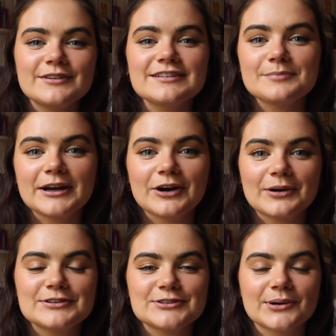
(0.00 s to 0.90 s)
So this is my
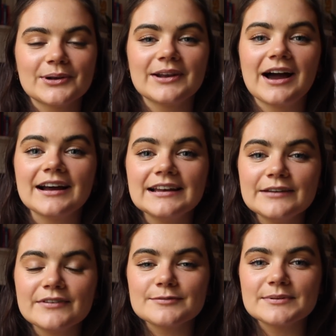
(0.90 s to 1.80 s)
current journal. I
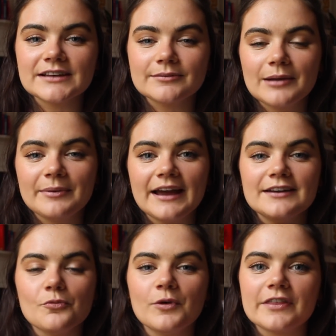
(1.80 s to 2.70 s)
leave this beside my
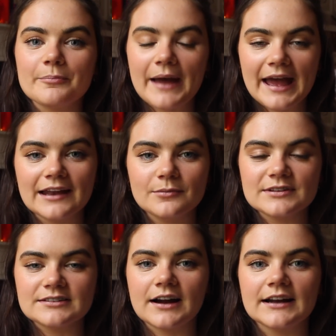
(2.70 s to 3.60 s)
bed with a pen
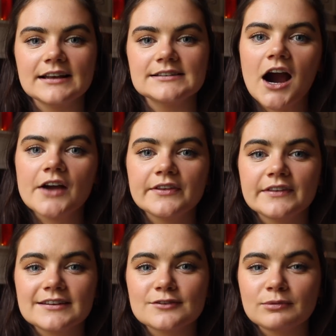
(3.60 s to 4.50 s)
beside it. I think
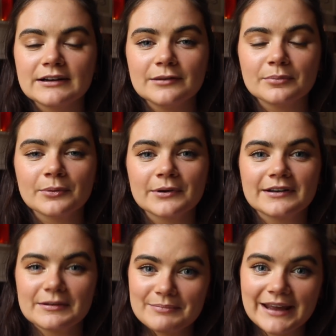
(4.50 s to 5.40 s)
this is really
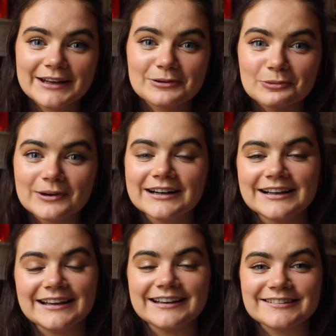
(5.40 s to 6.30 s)
important. Make it
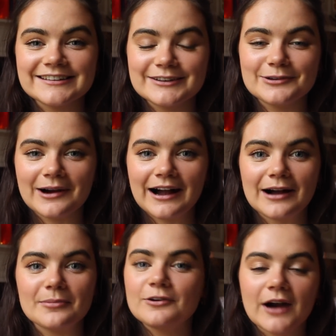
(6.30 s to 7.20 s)
really easy to
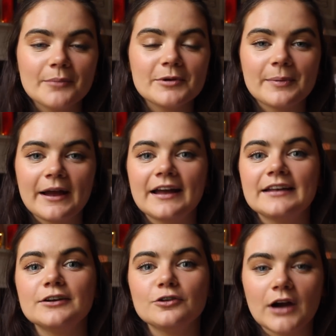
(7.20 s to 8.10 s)
grab. Grab your
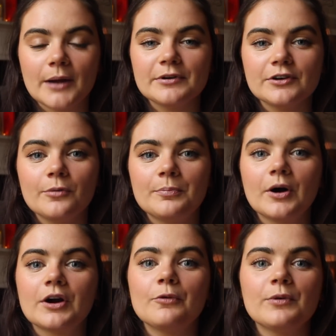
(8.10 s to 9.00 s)
pen, grab your
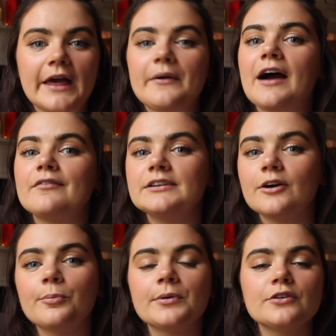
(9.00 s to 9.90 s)
notebook without having to
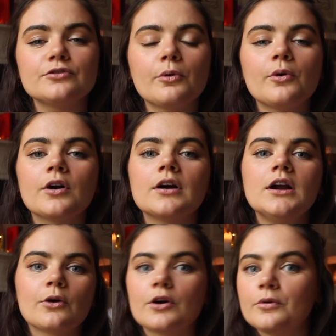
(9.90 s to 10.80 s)
open a drawer
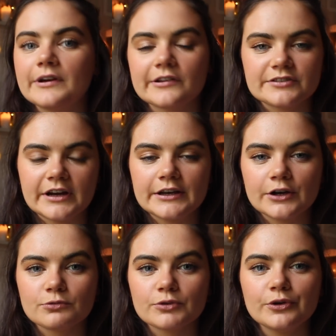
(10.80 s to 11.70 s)
or go the other side of
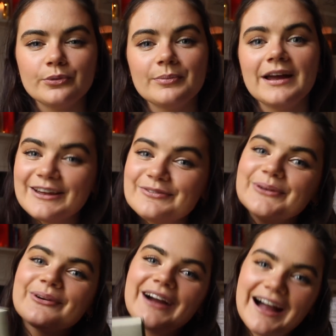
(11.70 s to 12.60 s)
your room. If
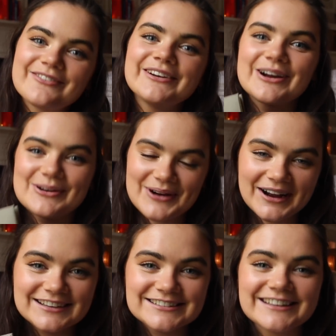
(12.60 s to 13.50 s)
you are having a
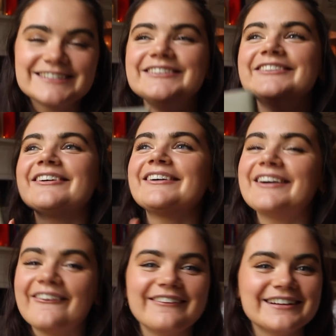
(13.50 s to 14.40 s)
crisis, you are
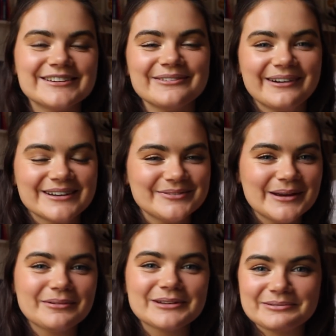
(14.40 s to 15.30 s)
going to want to be
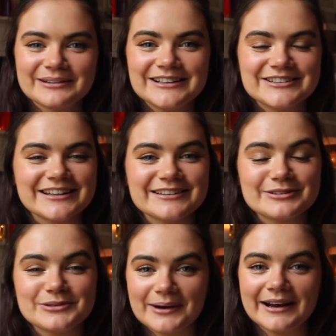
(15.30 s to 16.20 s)
able to reach this
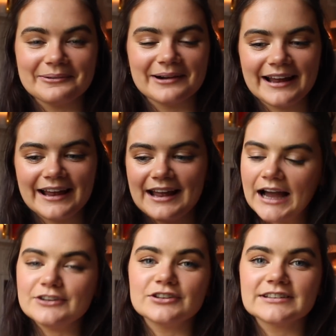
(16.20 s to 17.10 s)
straight away
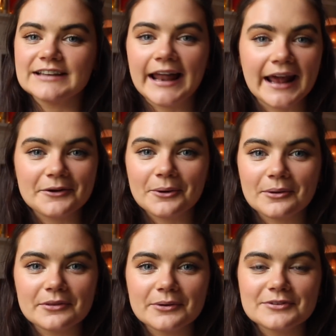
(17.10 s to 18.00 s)
and just let out
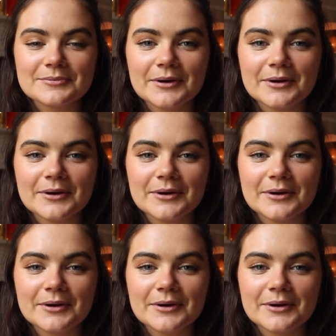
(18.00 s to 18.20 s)
all of those